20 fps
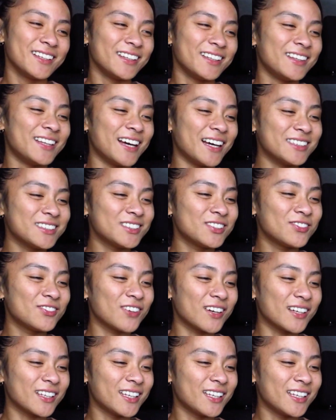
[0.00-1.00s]
That's
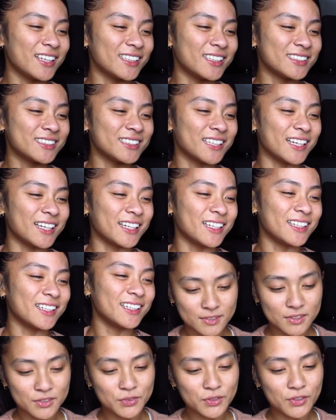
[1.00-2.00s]
fucking insane.
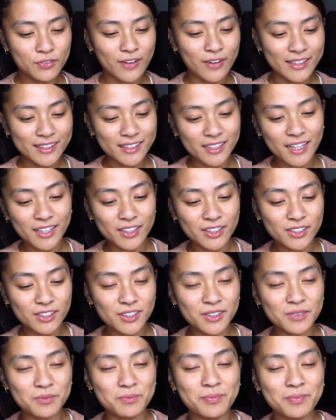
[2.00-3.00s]
Dude, the fact that I could
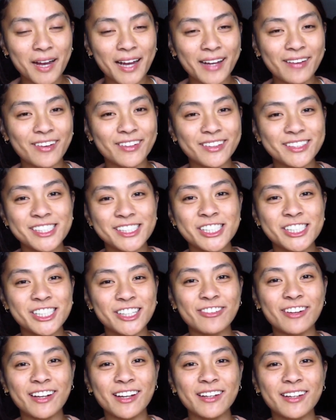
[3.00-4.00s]
look back on this
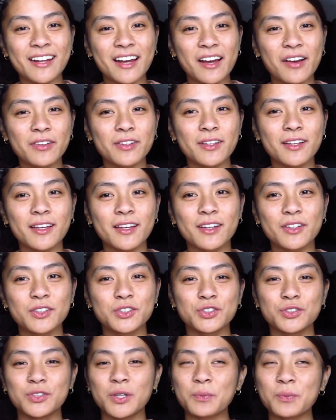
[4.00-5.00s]
shit right now, like,
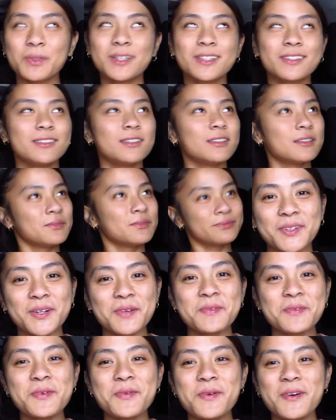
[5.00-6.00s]
dude, I'm in
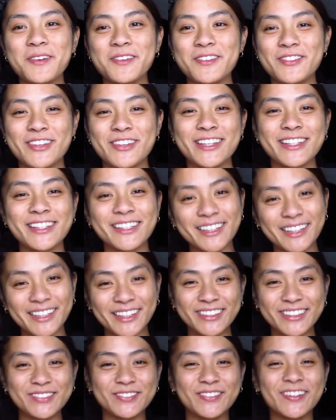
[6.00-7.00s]
my
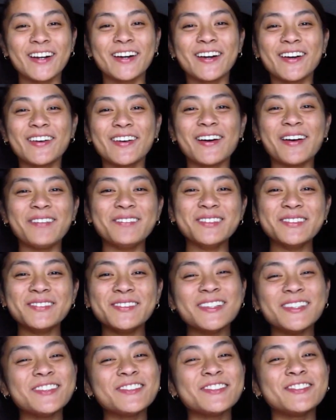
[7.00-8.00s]
feelings, bro. I'm in
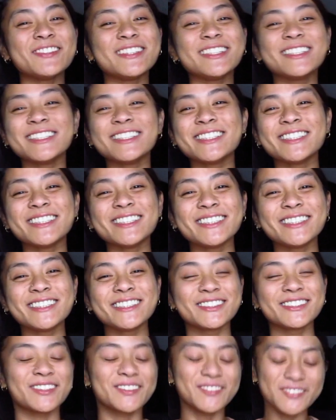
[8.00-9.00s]
my
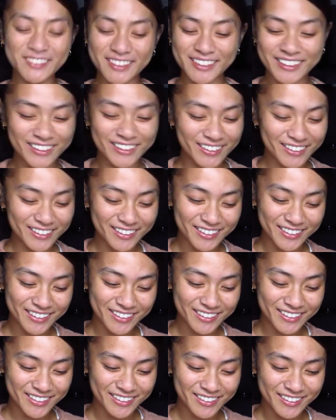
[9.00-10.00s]
feelings. Oh my
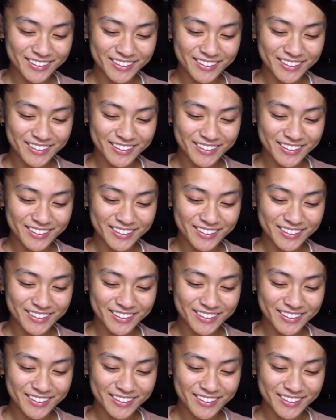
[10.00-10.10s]
god.